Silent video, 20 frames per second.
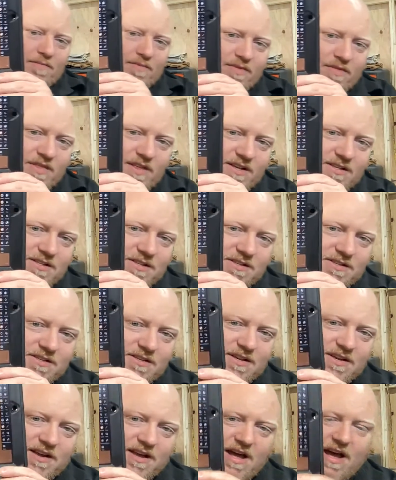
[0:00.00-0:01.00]
this
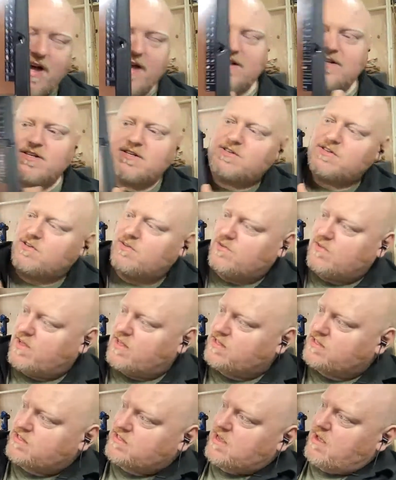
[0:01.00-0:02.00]
guy to do.
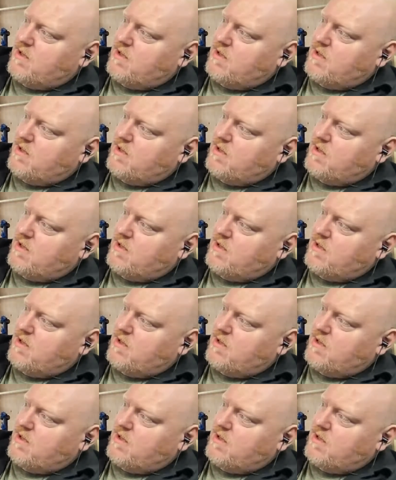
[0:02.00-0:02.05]
Let's